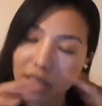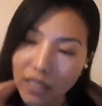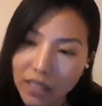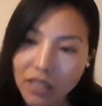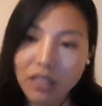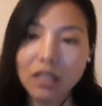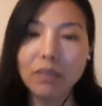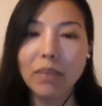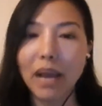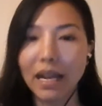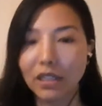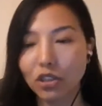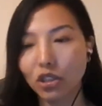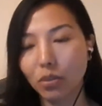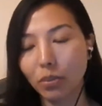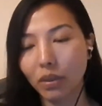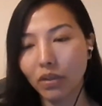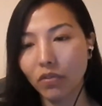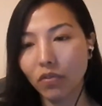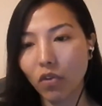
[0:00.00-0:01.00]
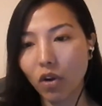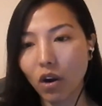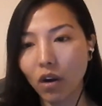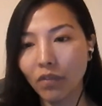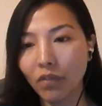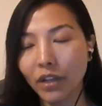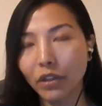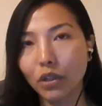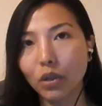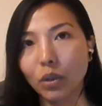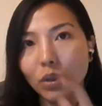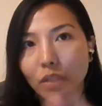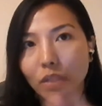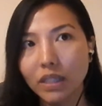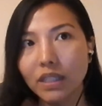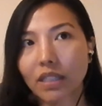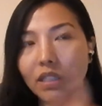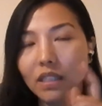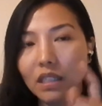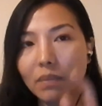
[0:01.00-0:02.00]
system has to be involved and the
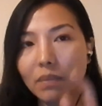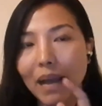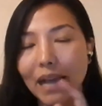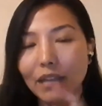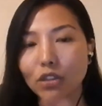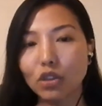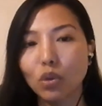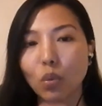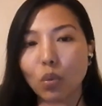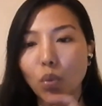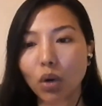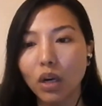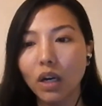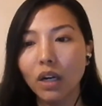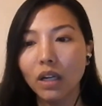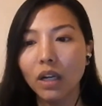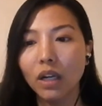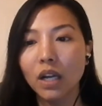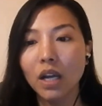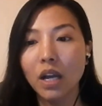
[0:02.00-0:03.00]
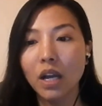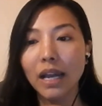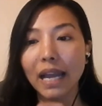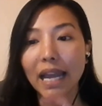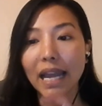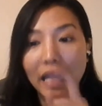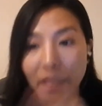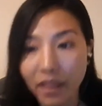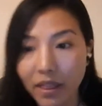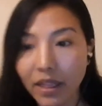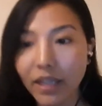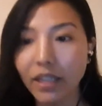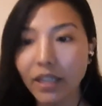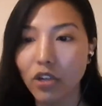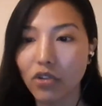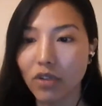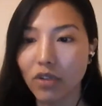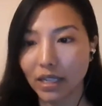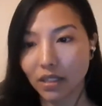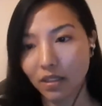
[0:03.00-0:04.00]
whole system has to work in the
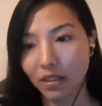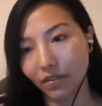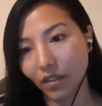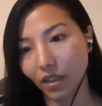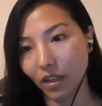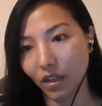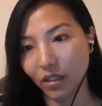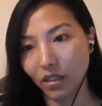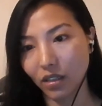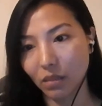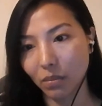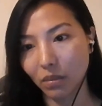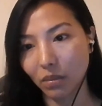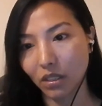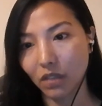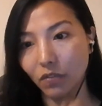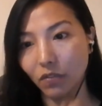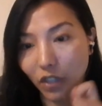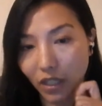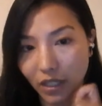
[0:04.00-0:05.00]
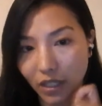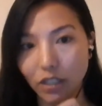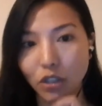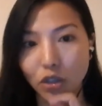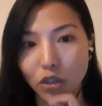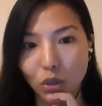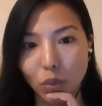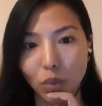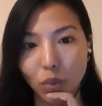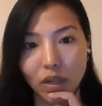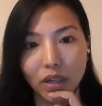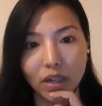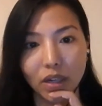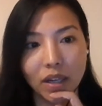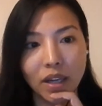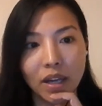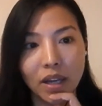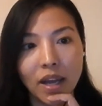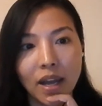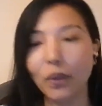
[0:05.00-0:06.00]
interest of the customers for this to
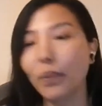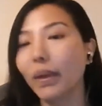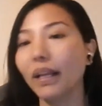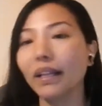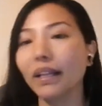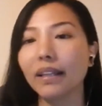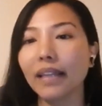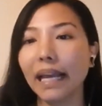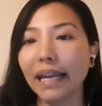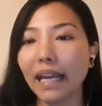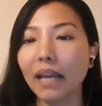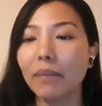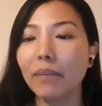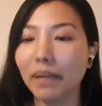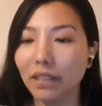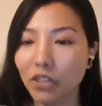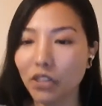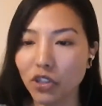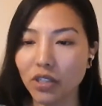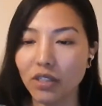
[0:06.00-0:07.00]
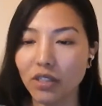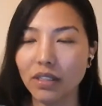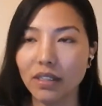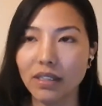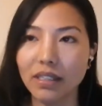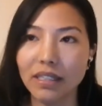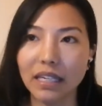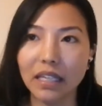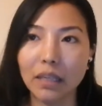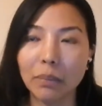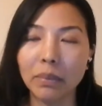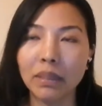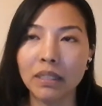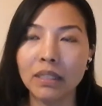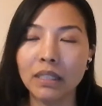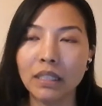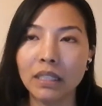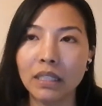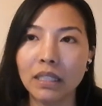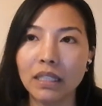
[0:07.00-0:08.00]
work. Well, like I mentioned,
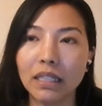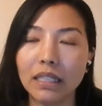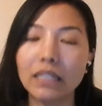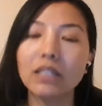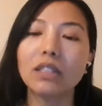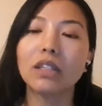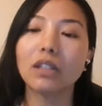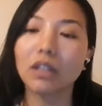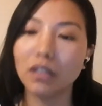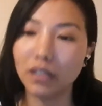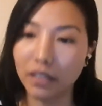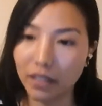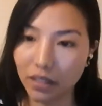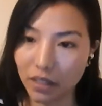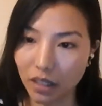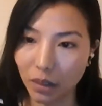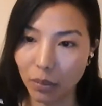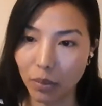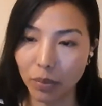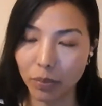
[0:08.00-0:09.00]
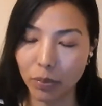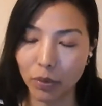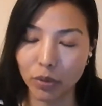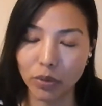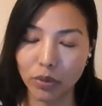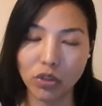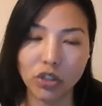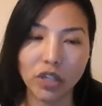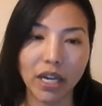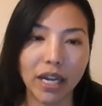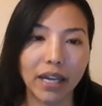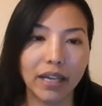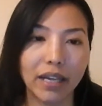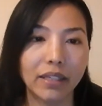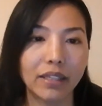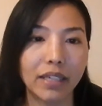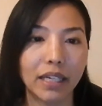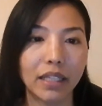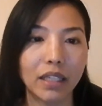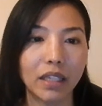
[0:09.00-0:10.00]
sustainability is a holistic approach.
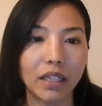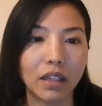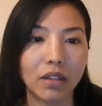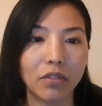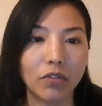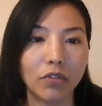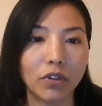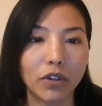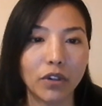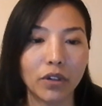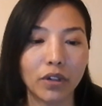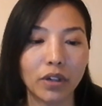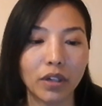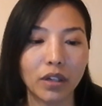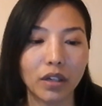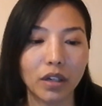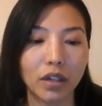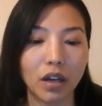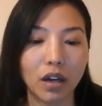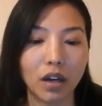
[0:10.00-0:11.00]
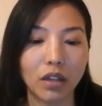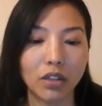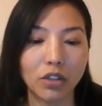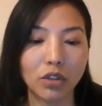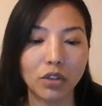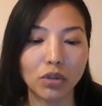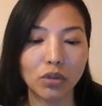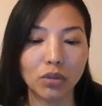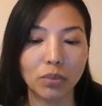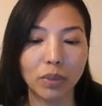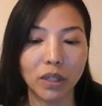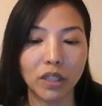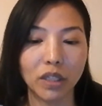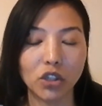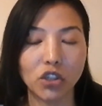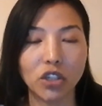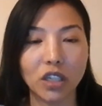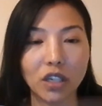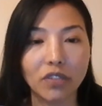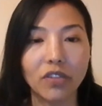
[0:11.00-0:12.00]
And I think for us to be
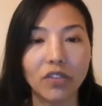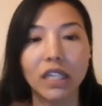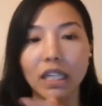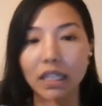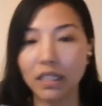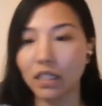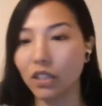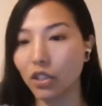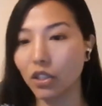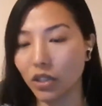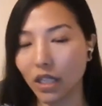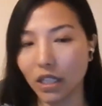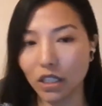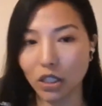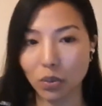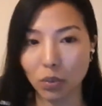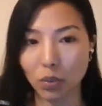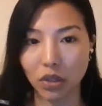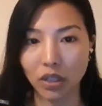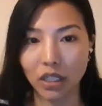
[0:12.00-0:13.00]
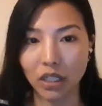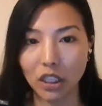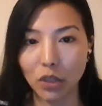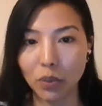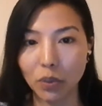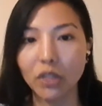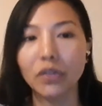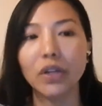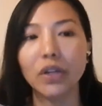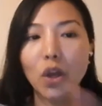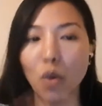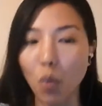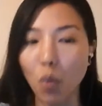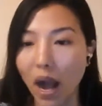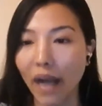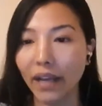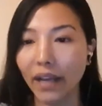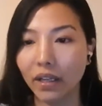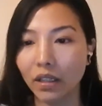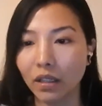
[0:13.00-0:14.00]
achieving it in today's world, it will
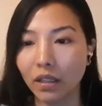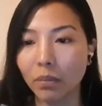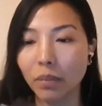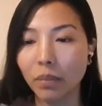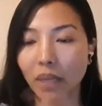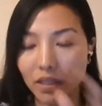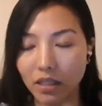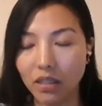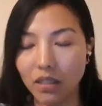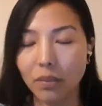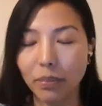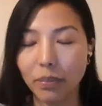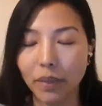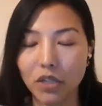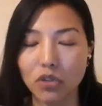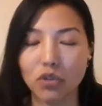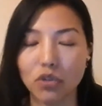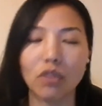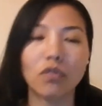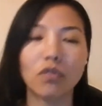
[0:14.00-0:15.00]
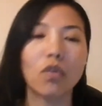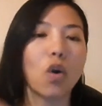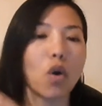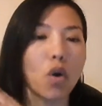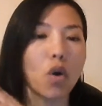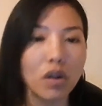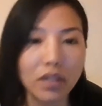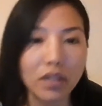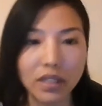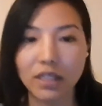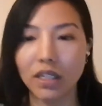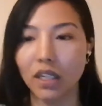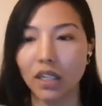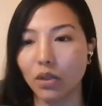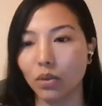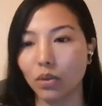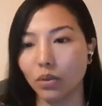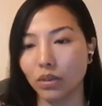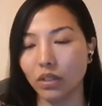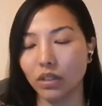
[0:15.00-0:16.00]
require participation of all
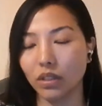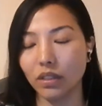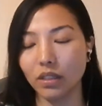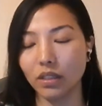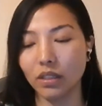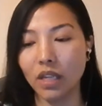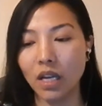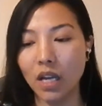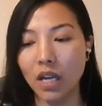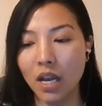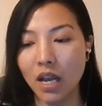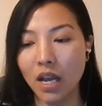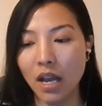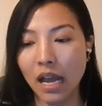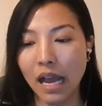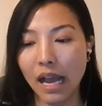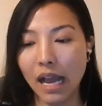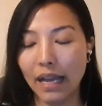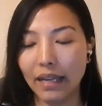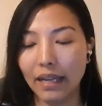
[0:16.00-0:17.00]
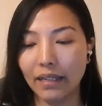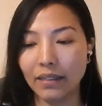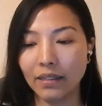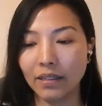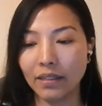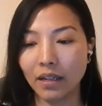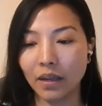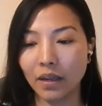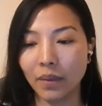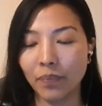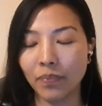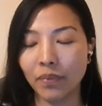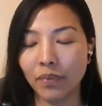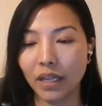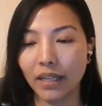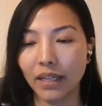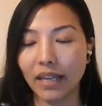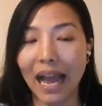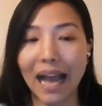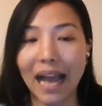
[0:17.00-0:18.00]
stakeholders. And
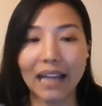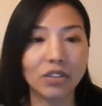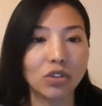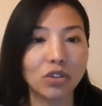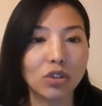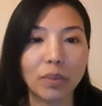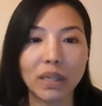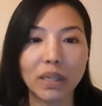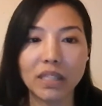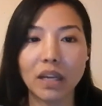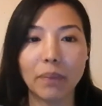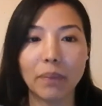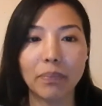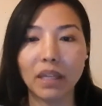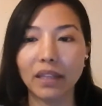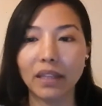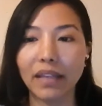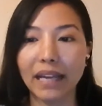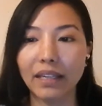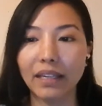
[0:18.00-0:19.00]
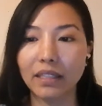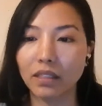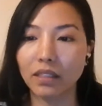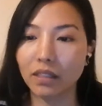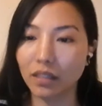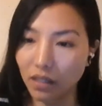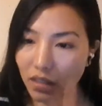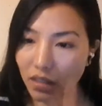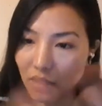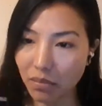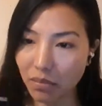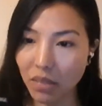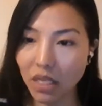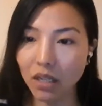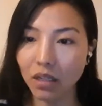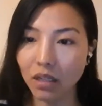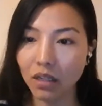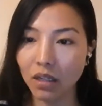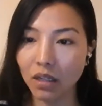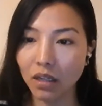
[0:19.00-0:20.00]
it has to be something that is
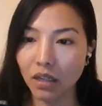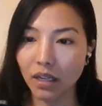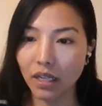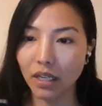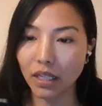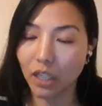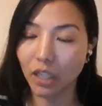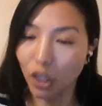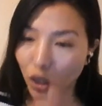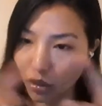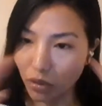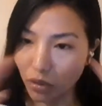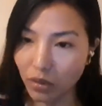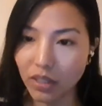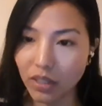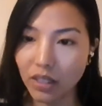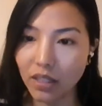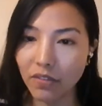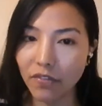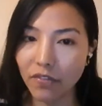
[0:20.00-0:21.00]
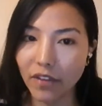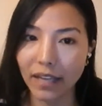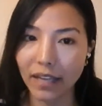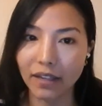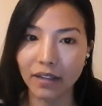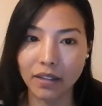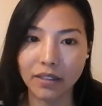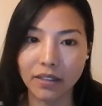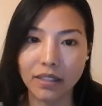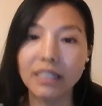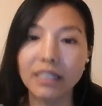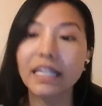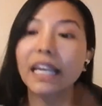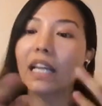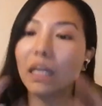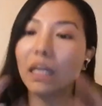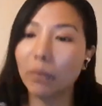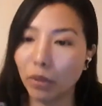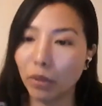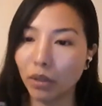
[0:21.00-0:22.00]
systemic, inclusive, and a
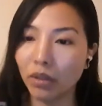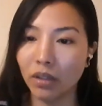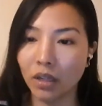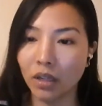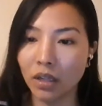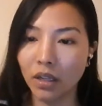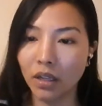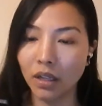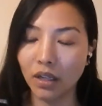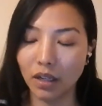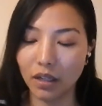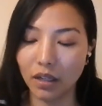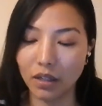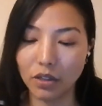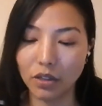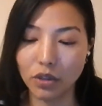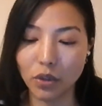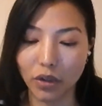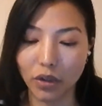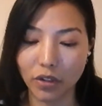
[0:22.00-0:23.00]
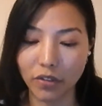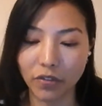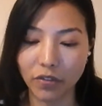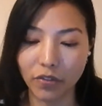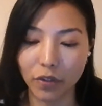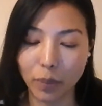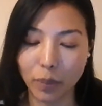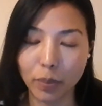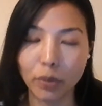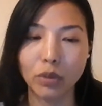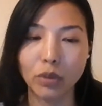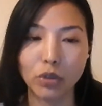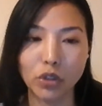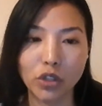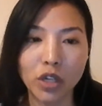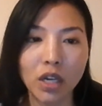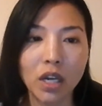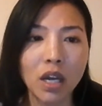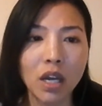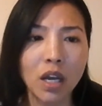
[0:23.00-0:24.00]
scalable sort of approach.